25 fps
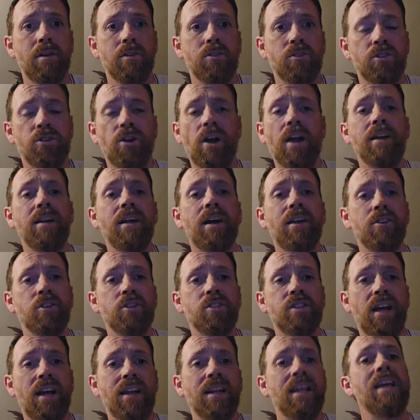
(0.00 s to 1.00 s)
Trying to
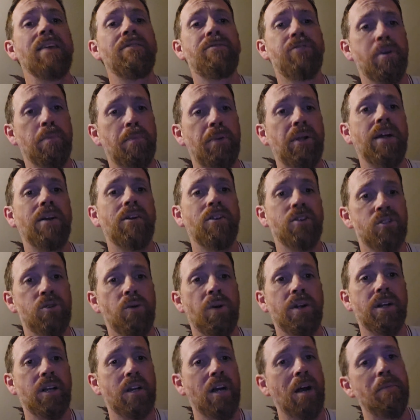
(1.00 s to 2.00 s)
understand if the player is
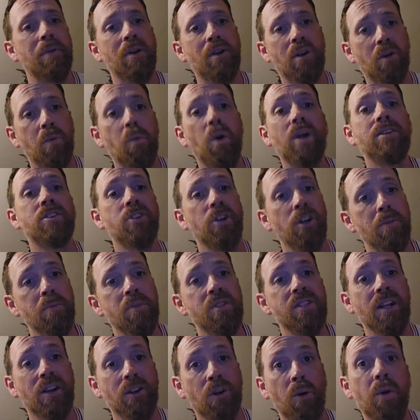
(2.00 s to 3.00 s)
going to come in, on what
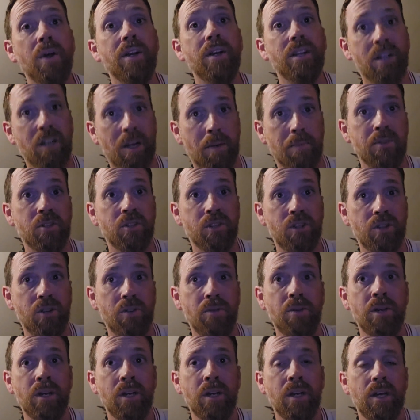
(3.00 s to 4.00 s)
terms they're going to come to you,
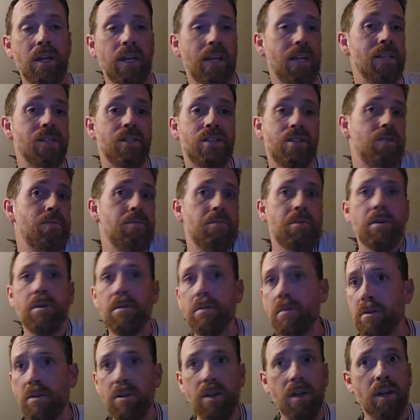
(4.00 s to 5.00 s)
is
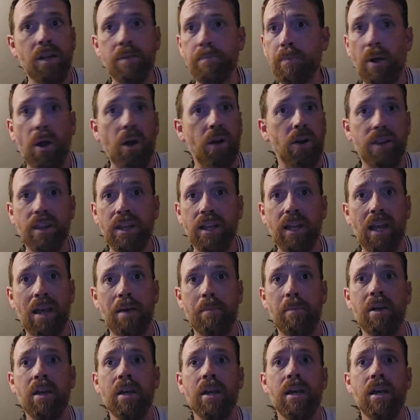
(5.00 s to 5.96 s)
a part of the game.